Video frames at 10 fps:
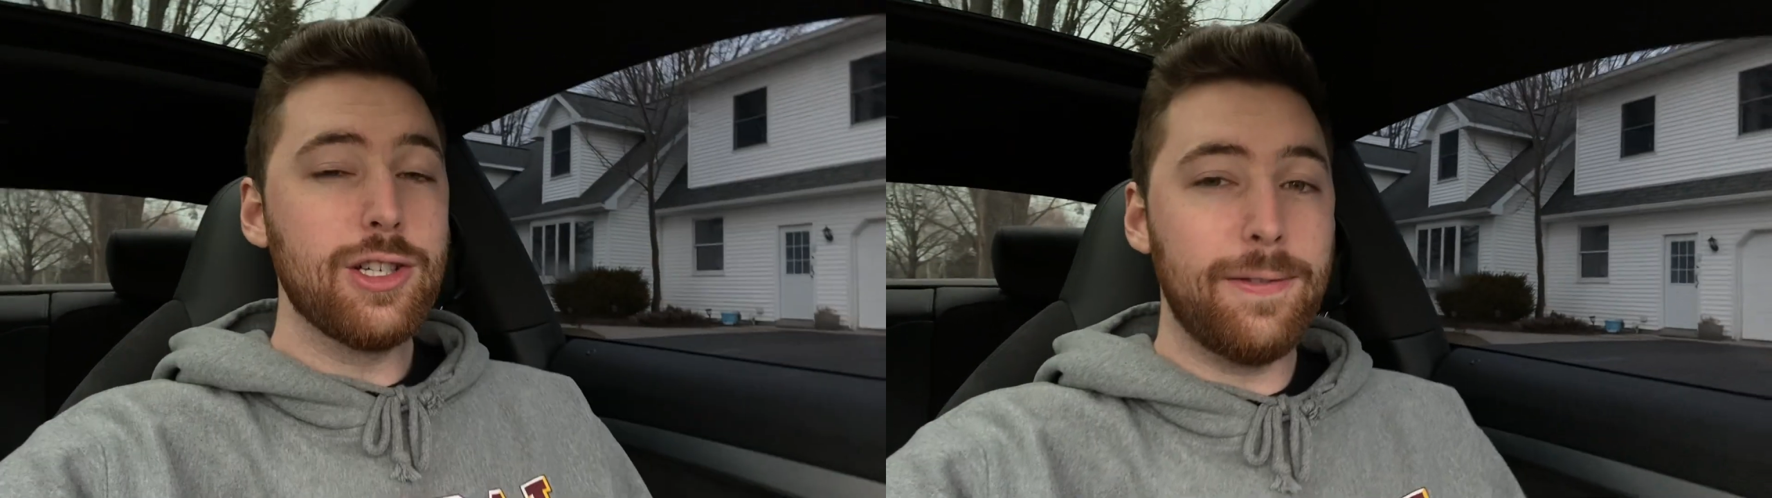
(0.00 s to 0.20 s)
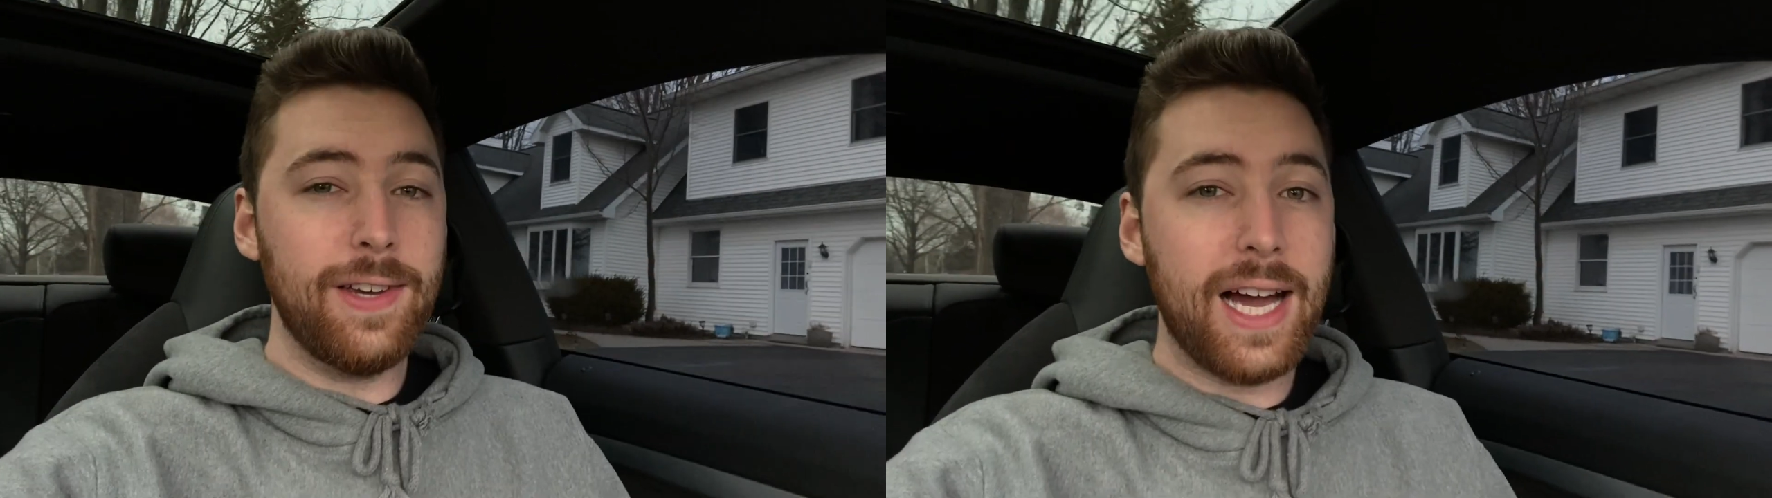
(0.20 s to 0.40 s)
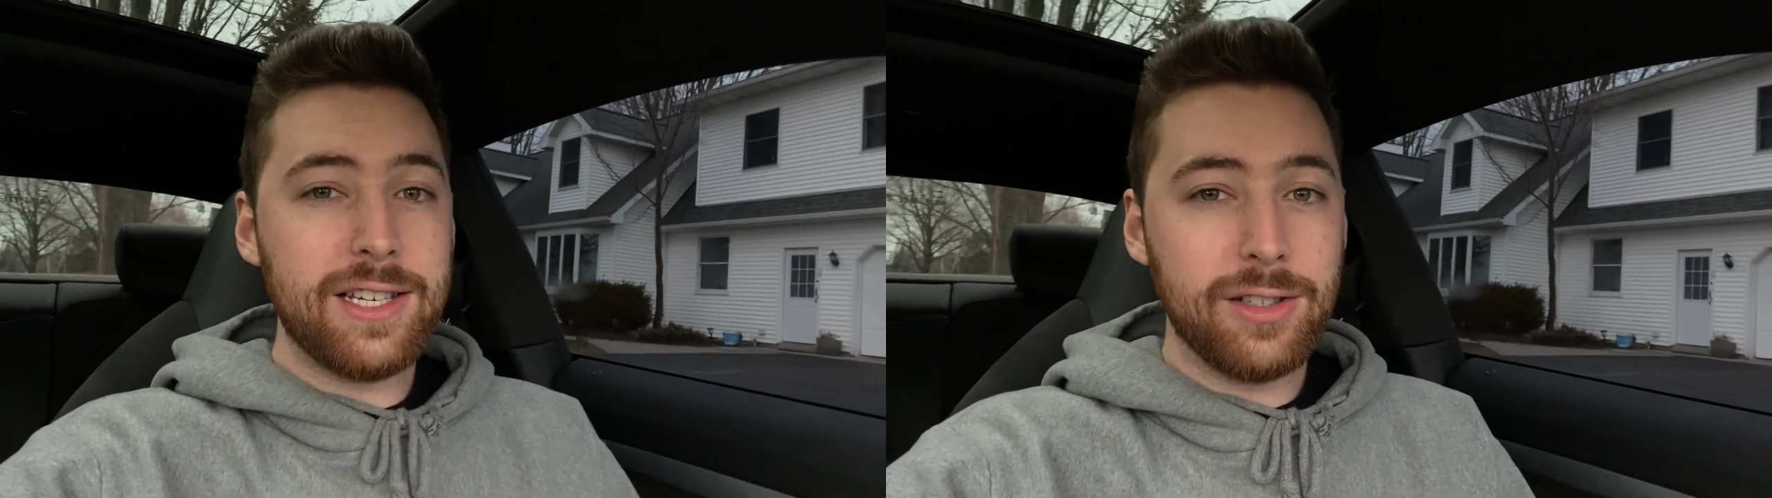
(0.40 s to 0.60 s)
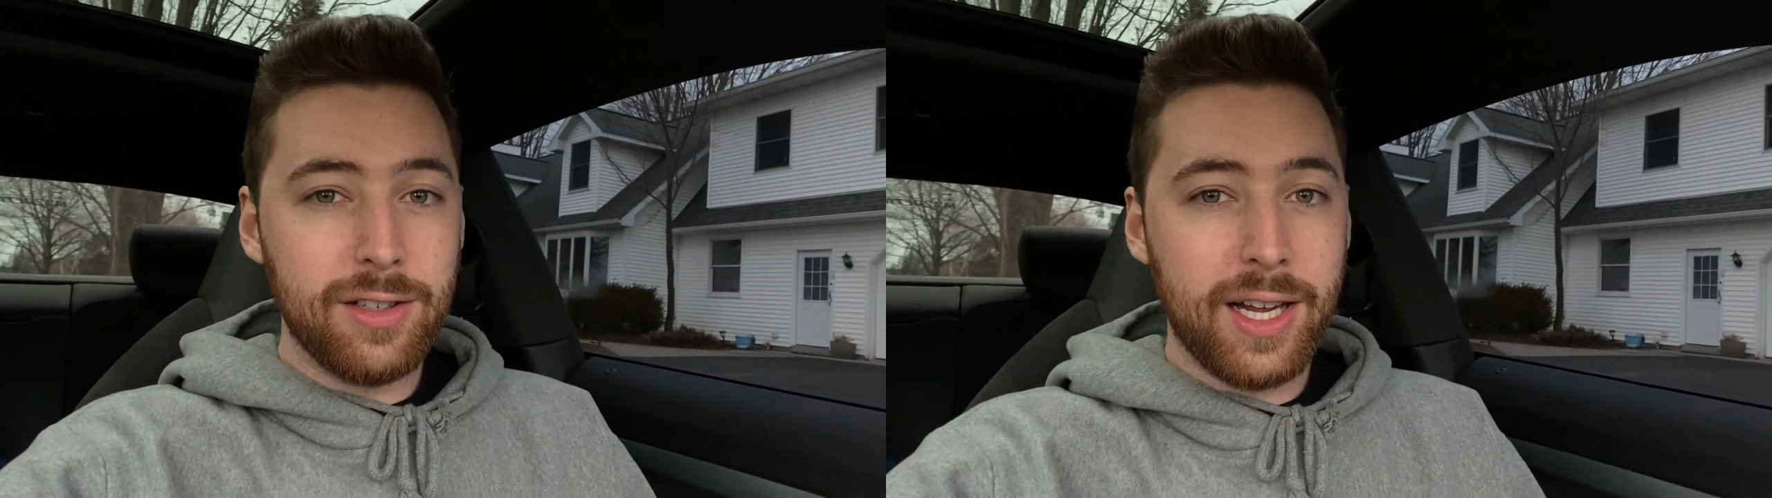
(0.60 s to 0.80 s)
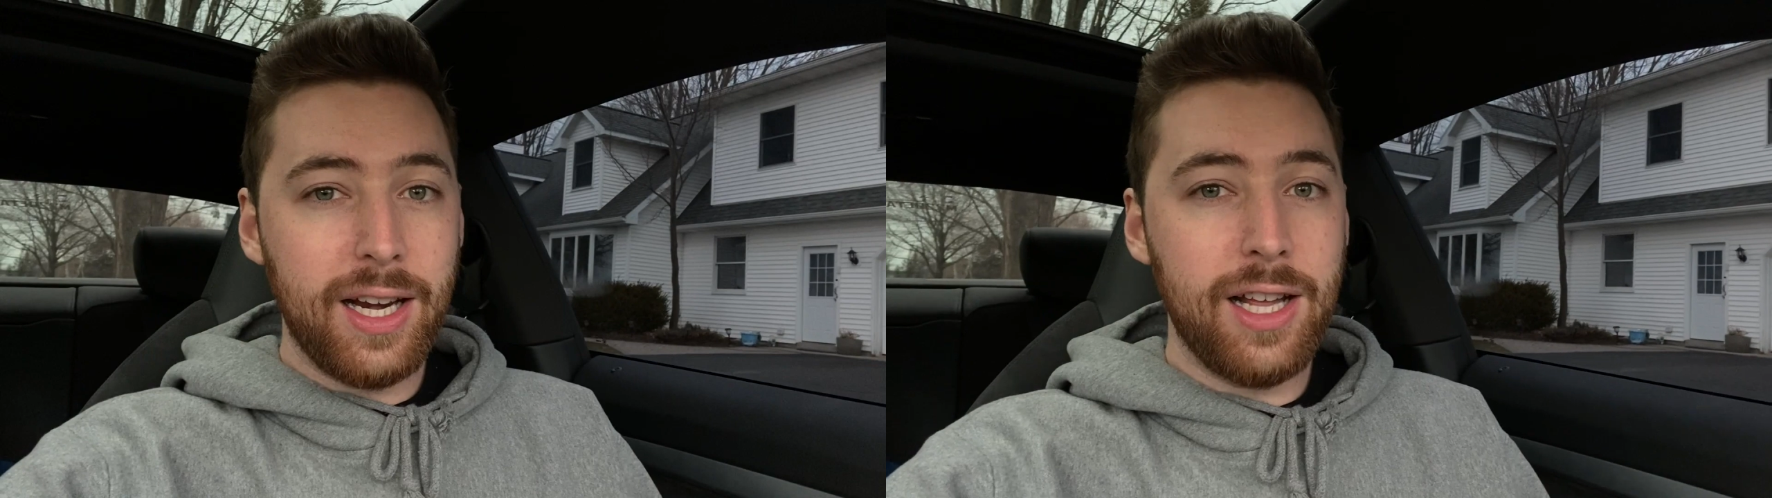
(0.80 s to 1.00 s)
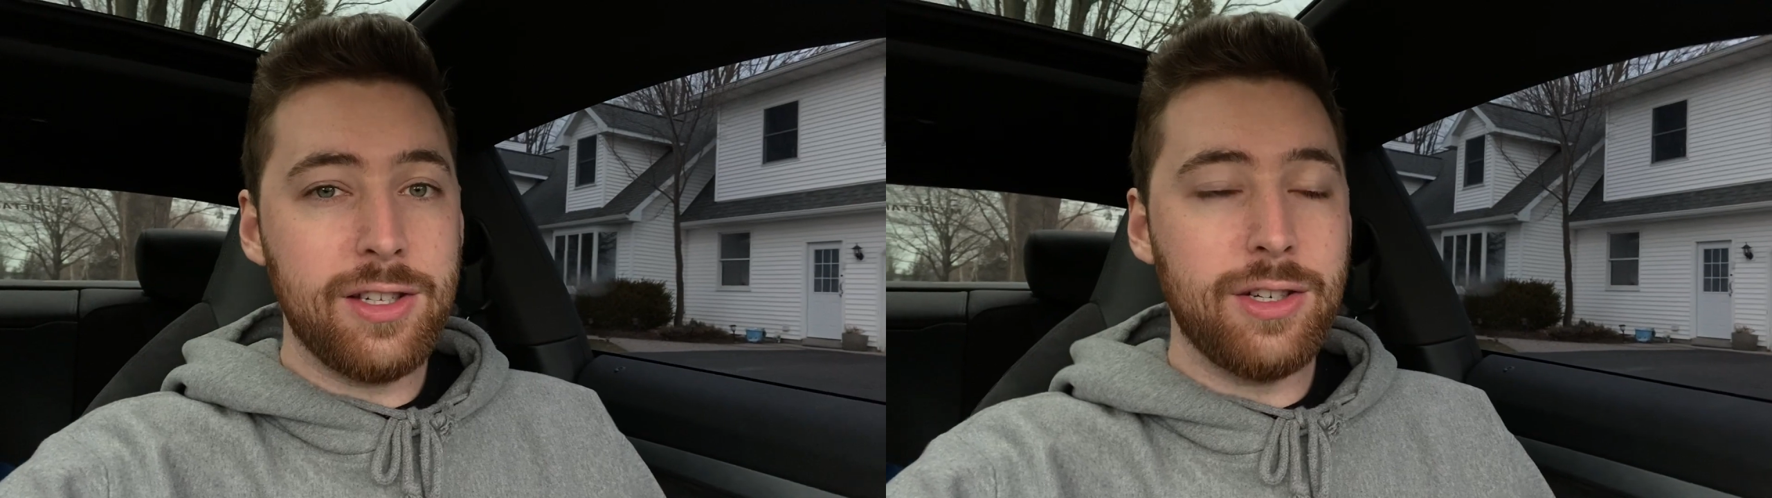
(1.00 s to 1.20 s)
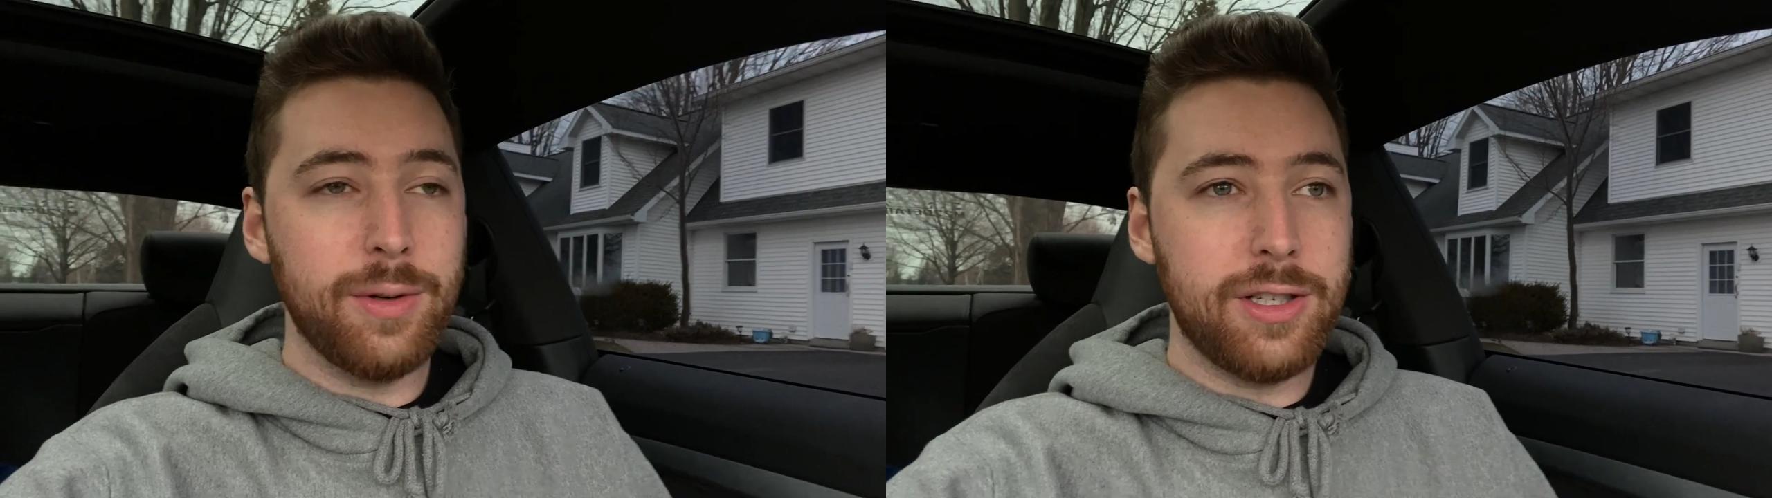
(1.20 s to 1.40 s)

So if you guys are looking into